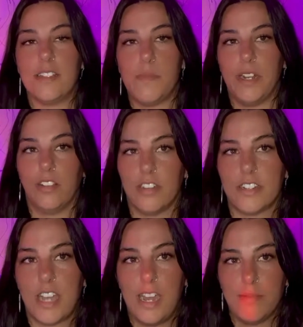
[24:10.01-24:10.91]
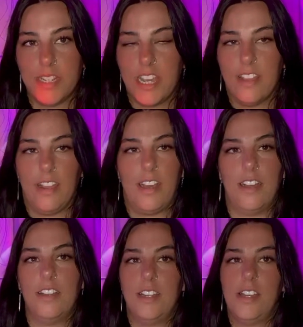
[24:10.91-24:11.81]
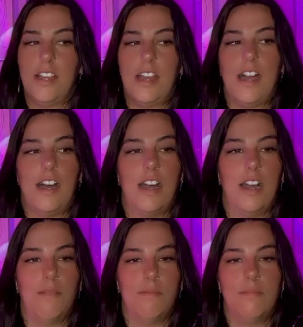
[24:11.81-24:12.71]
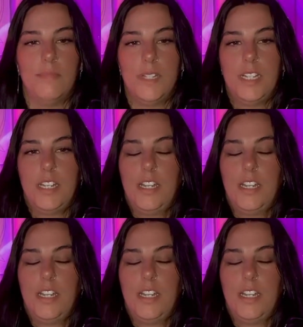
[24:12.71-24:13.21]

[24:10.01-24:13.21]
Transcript: like spent a lot of time together, and